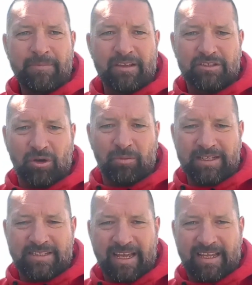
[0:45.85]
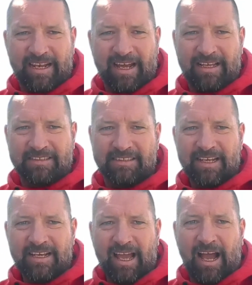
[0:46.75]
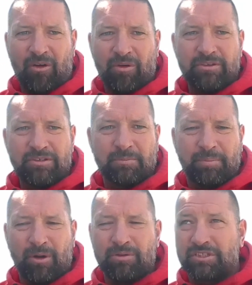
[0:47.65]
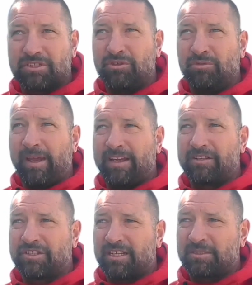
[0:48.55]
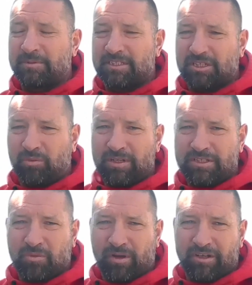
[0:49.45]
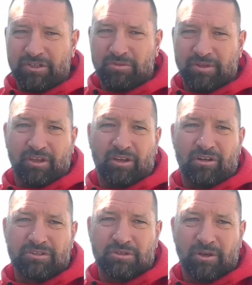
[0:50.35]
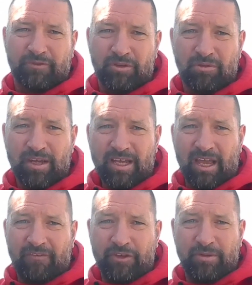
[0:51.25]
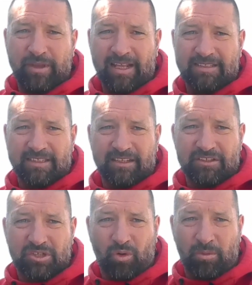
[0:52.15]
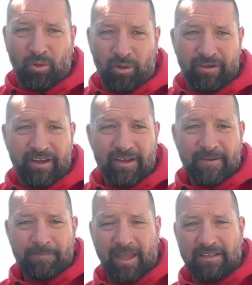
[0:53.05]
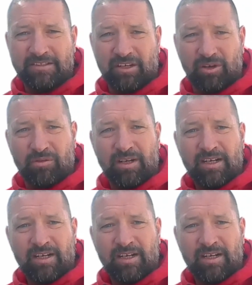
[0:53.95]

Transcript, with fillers: so we take it as how are you supposed to make adjustments to what you want to do with your culture if you if you can't see the scoreboard? And so